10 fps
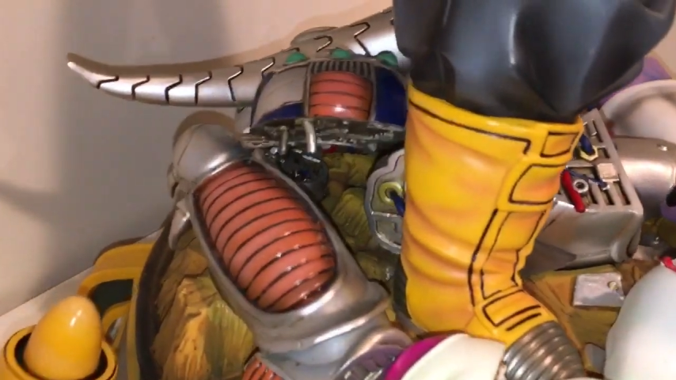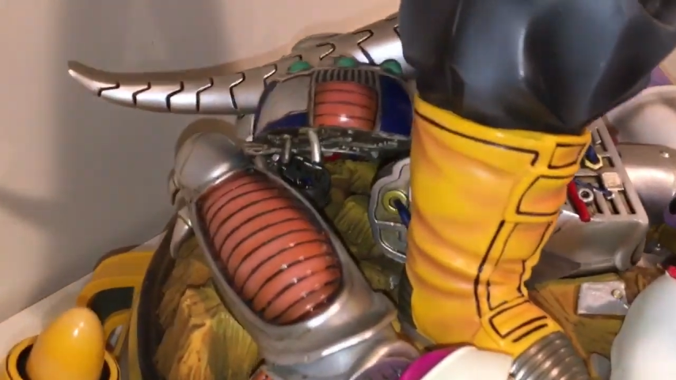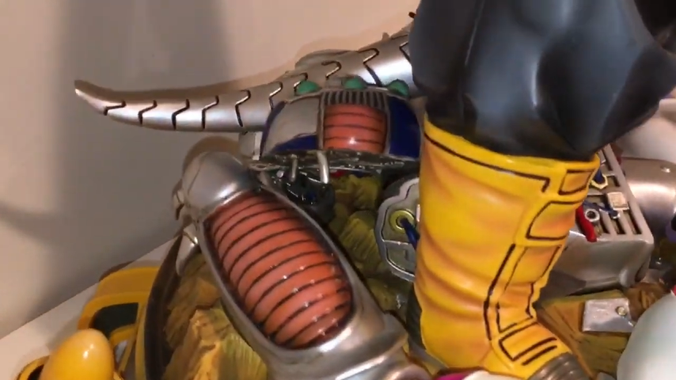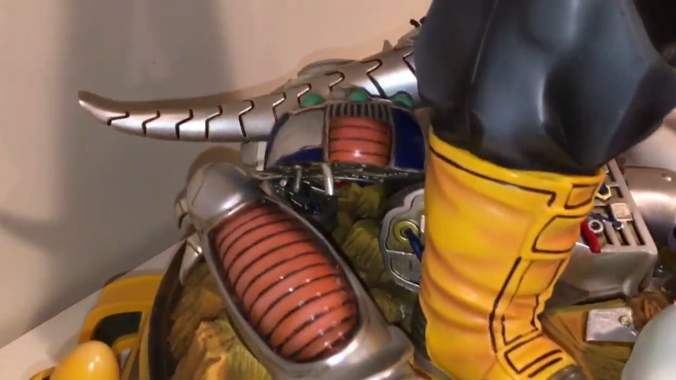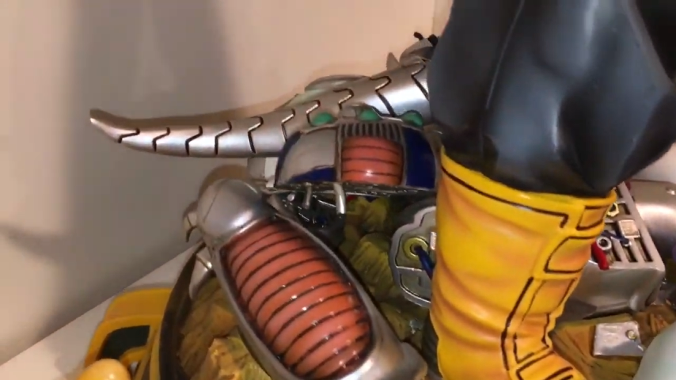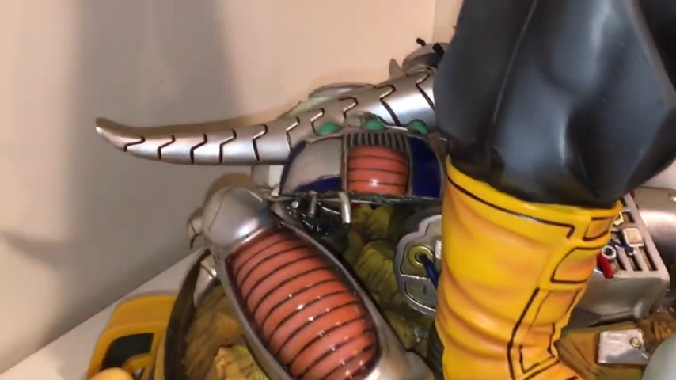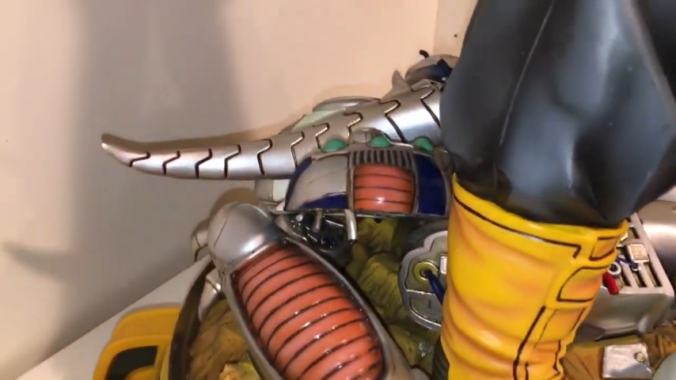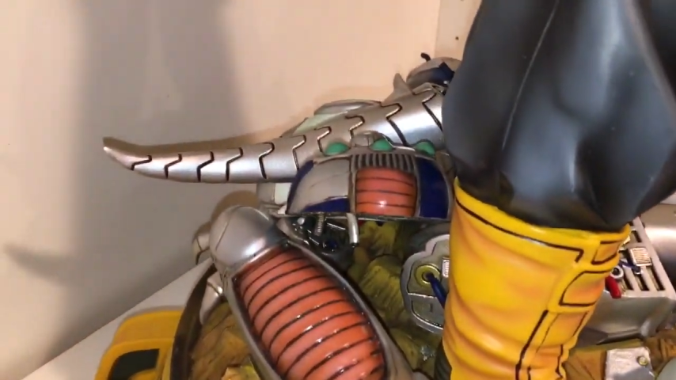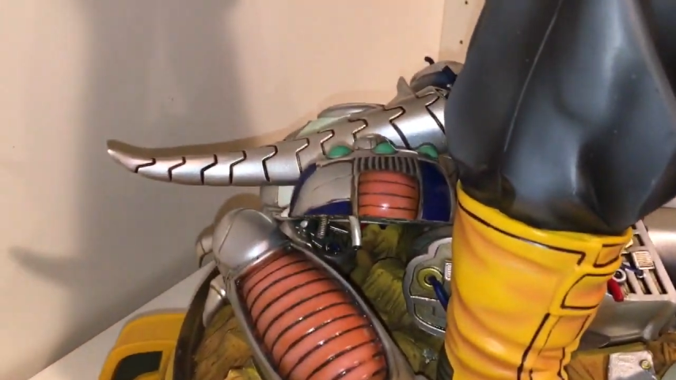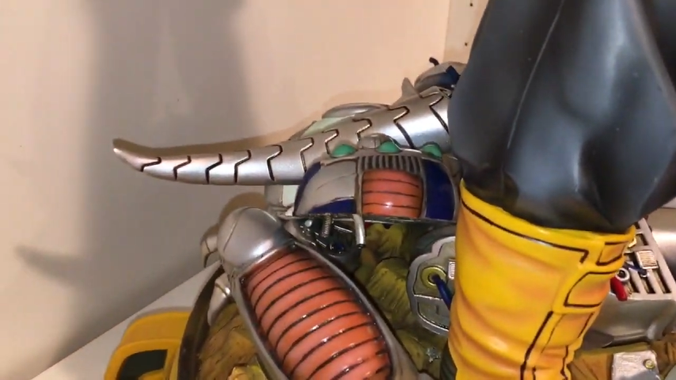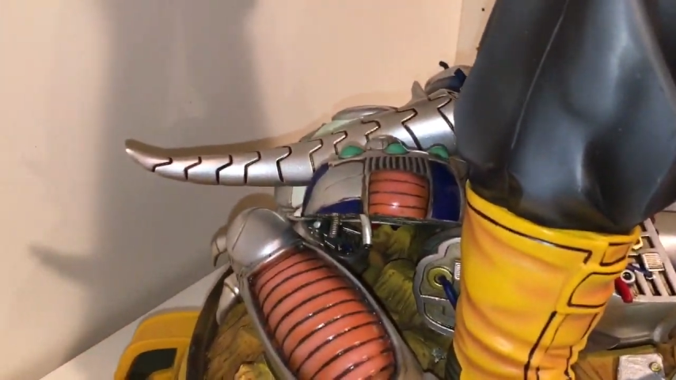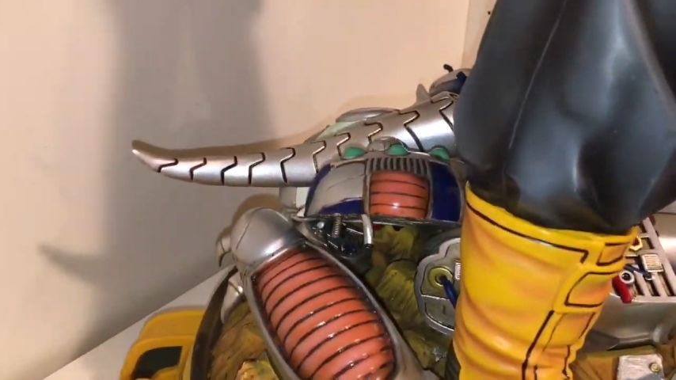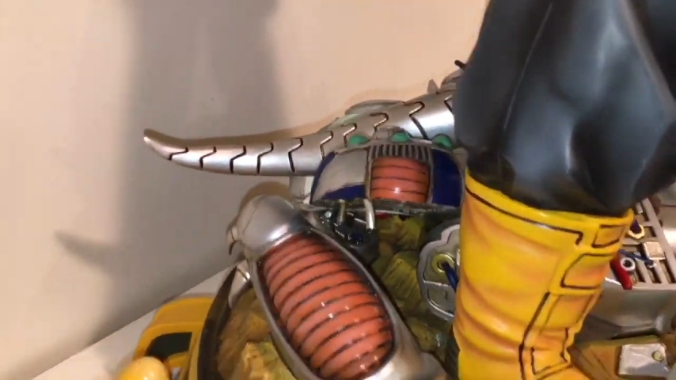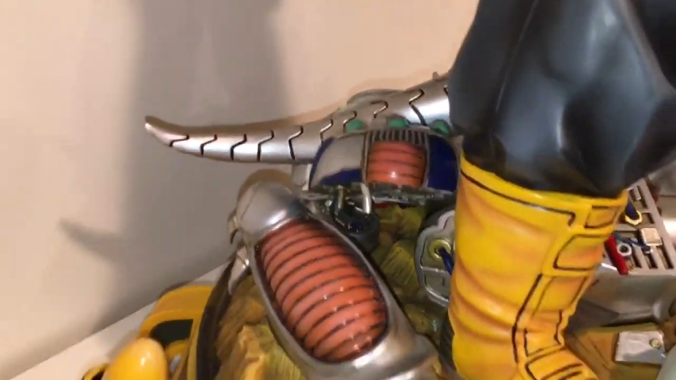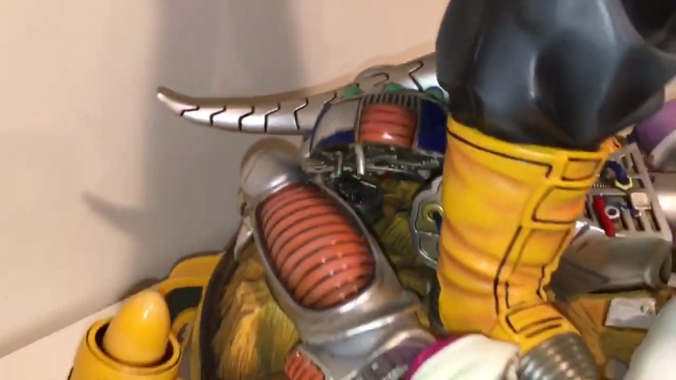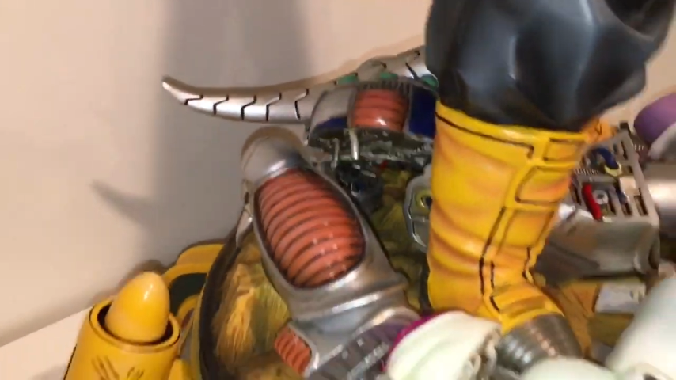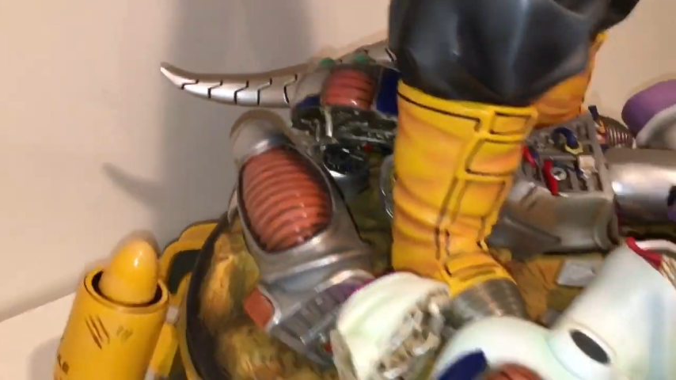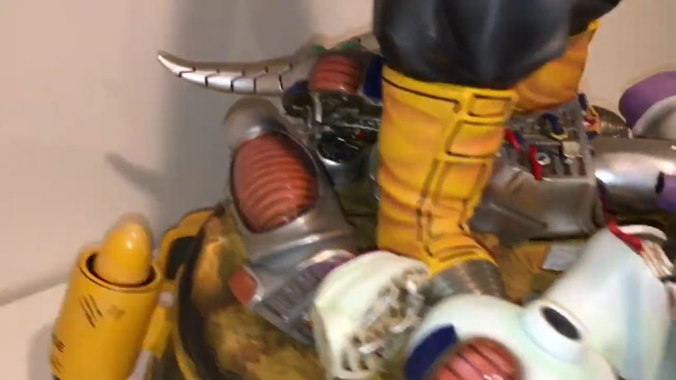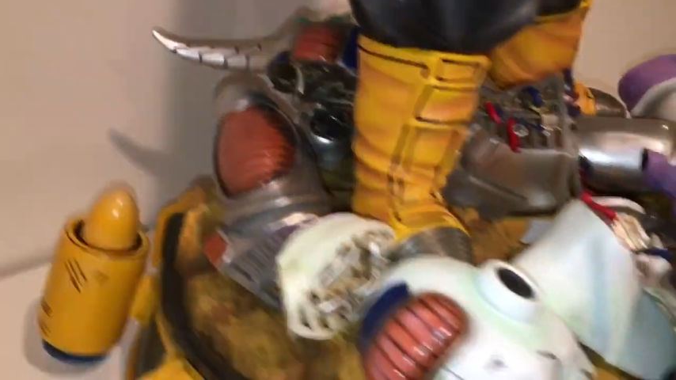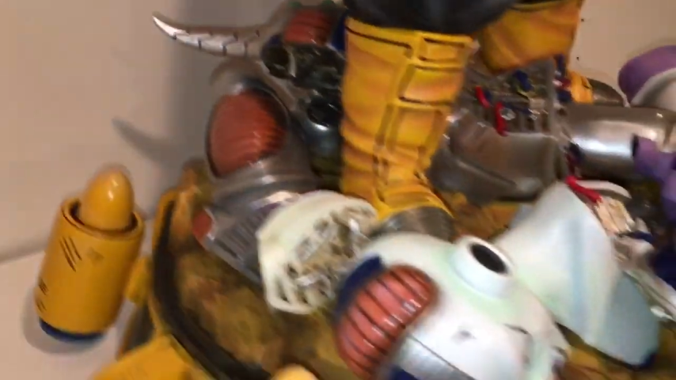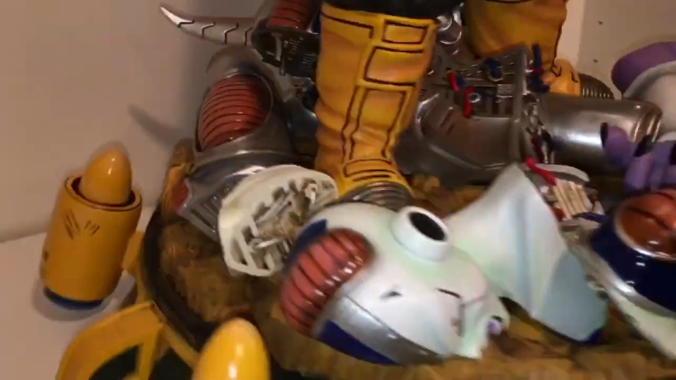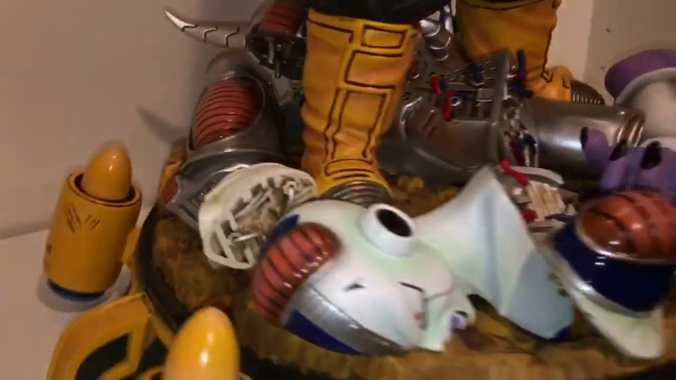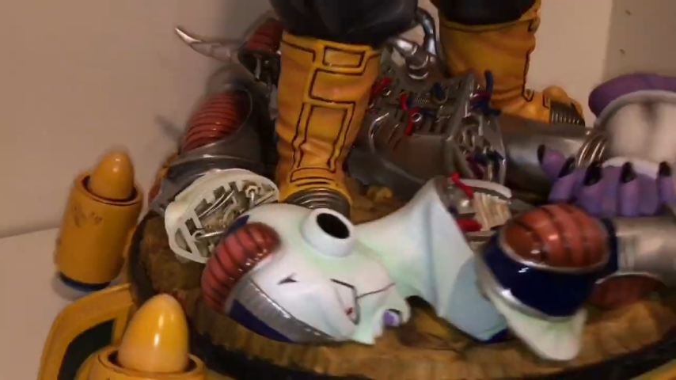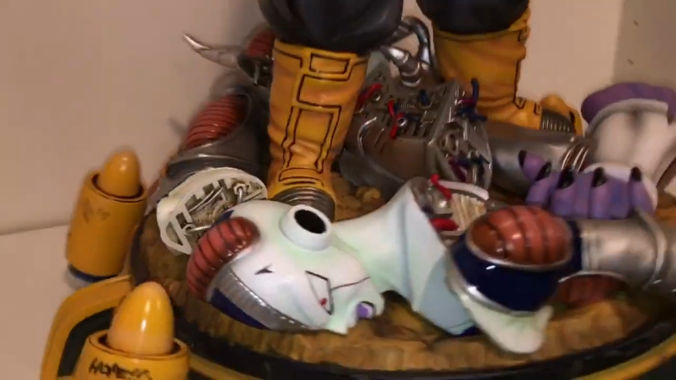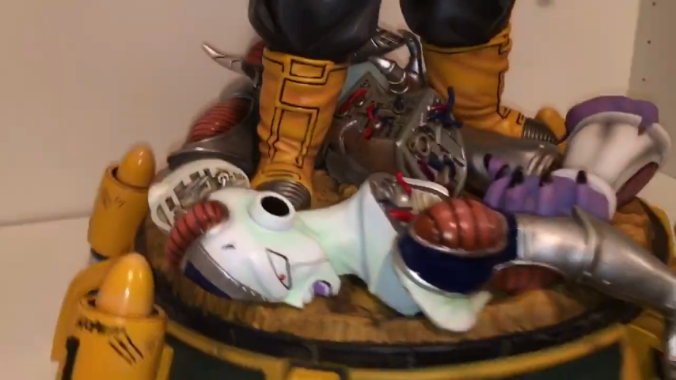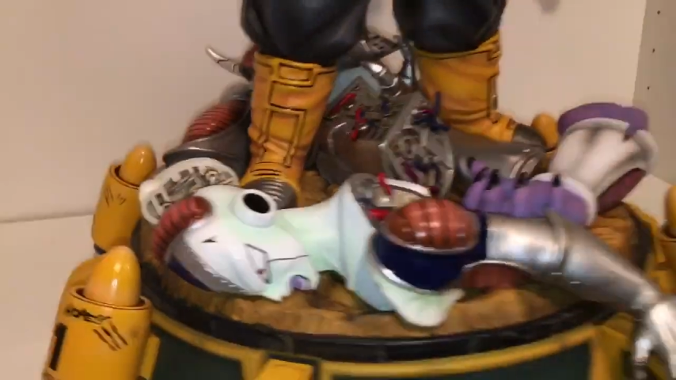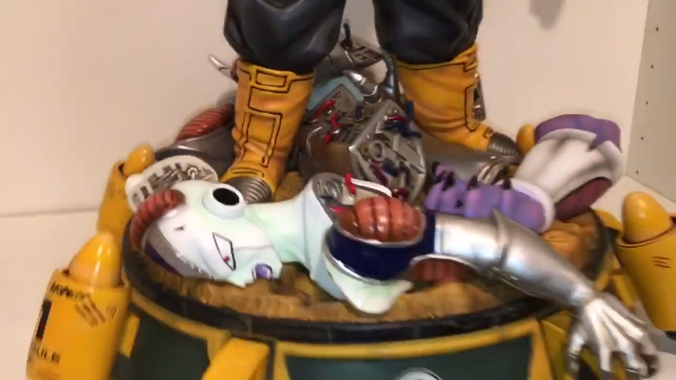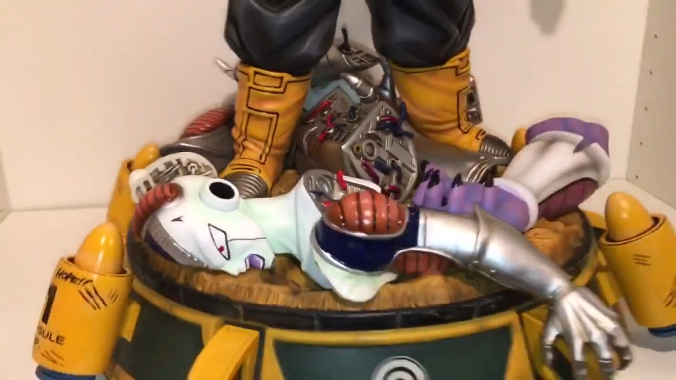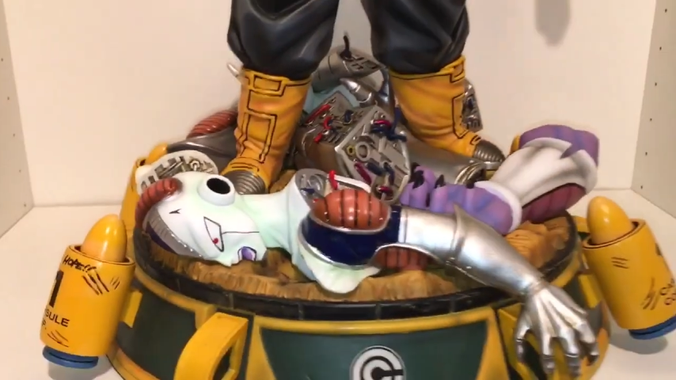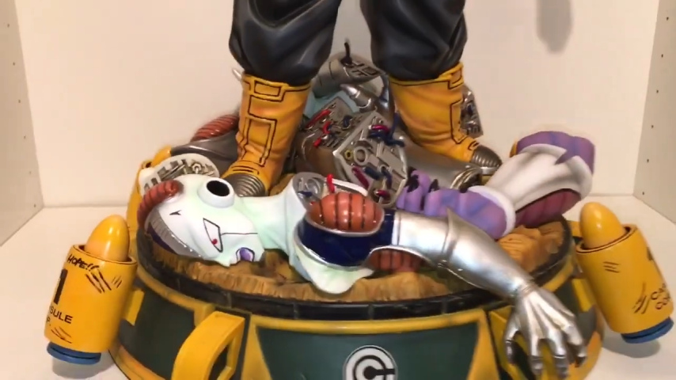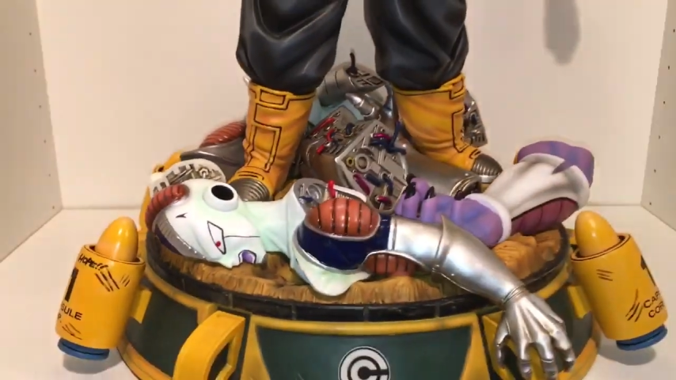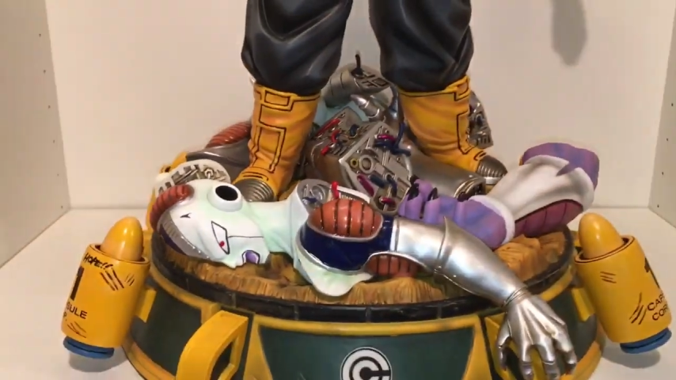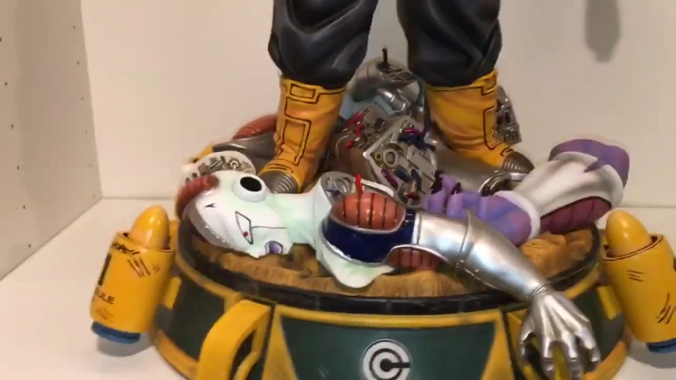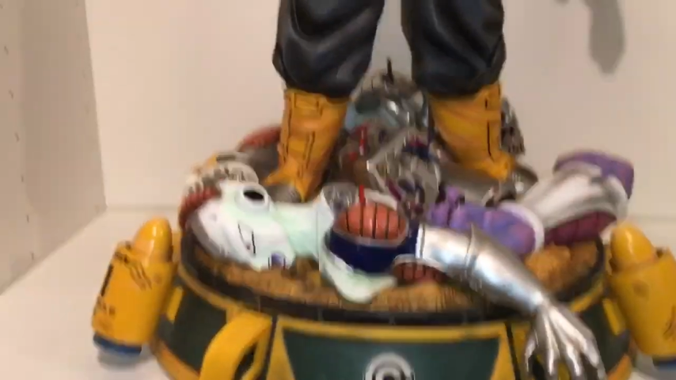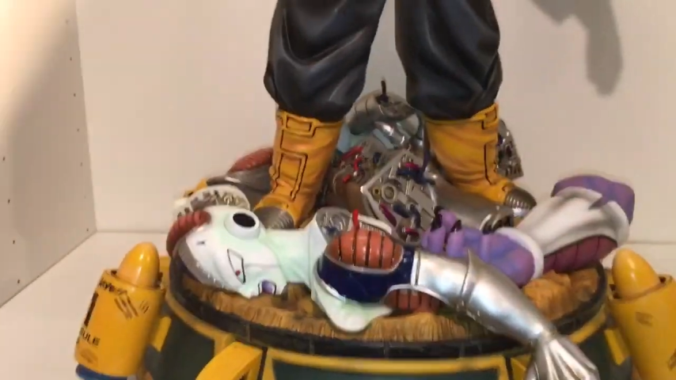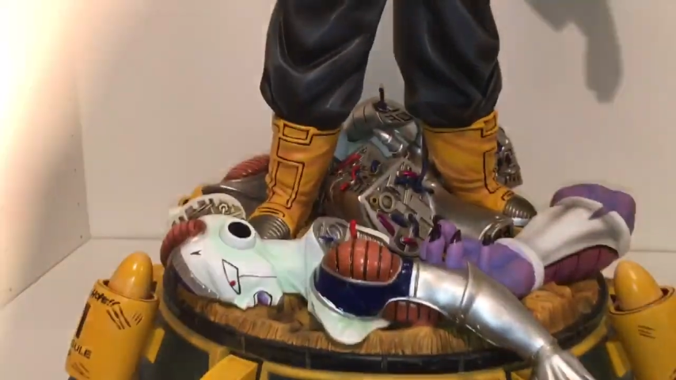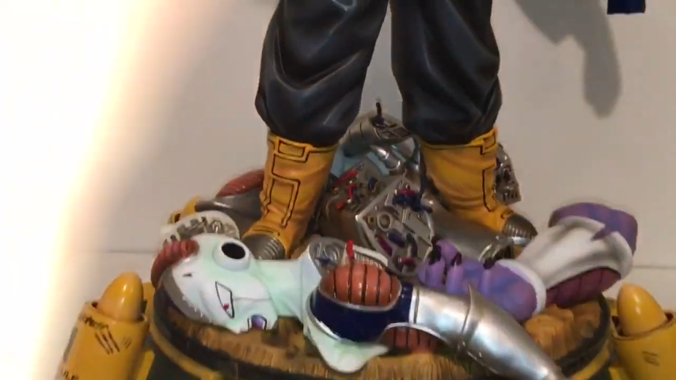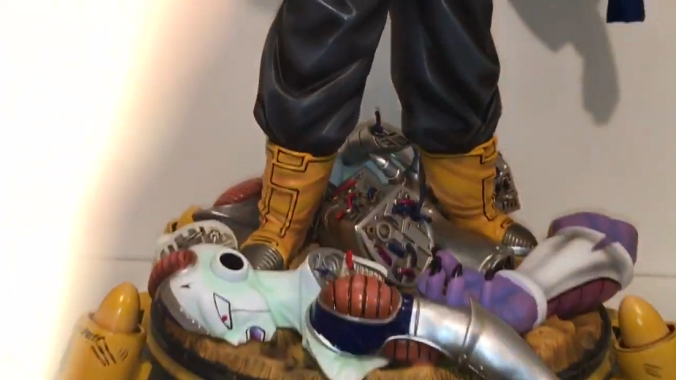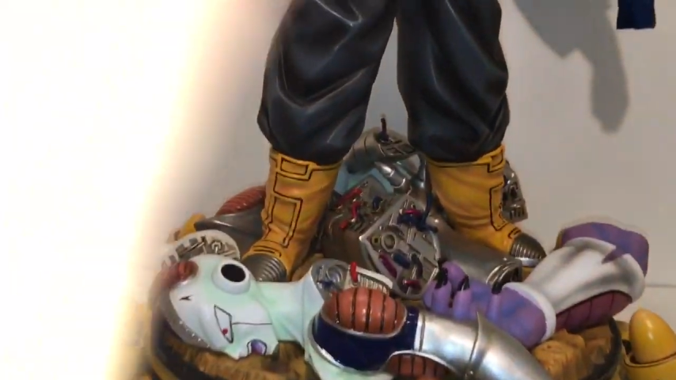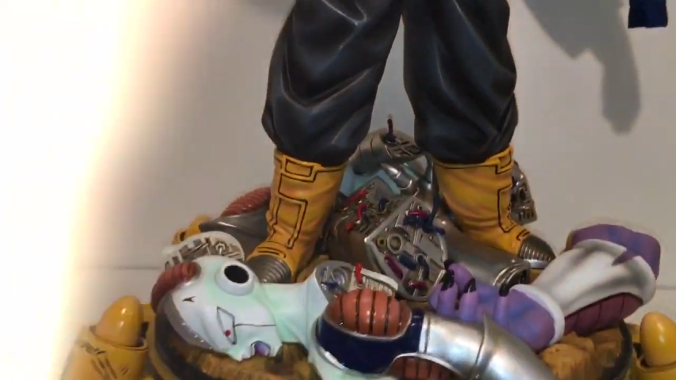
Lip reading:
Nobody's mouth can be seen.